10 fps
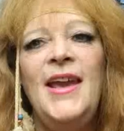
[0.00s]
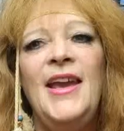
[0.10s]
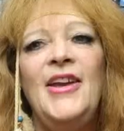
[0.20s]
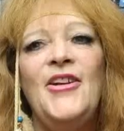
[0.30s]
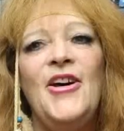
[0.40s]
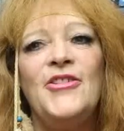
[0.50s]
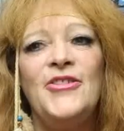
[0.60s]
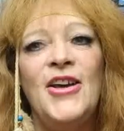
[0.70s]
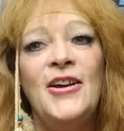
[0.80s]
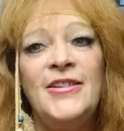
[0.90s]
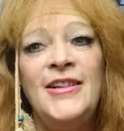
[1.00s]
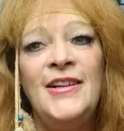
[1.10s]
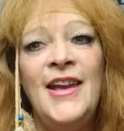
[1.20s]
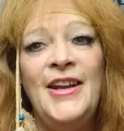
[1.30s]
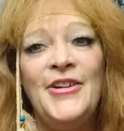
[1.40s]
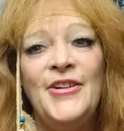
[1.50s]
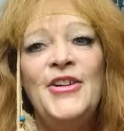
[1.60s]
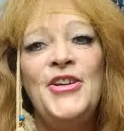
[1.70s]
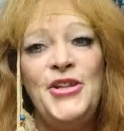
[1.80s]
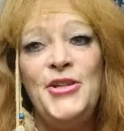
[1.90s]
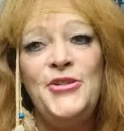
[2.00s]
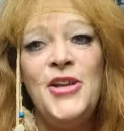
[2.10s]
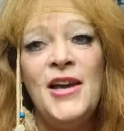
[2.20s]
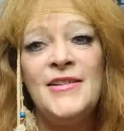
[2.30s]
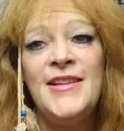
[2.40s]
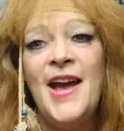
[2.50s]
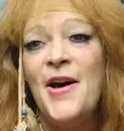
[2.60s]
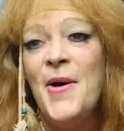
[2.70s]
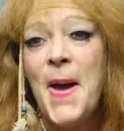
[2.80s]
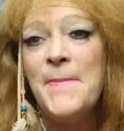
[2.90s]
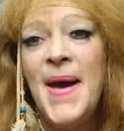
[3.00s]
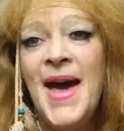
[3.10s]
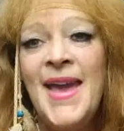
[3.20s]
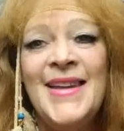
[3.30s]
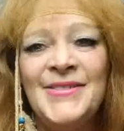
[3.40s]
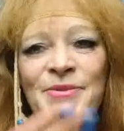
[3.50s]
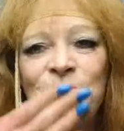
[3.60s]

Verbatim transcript: and I'll talk to you later. Huge hugs now. Bye.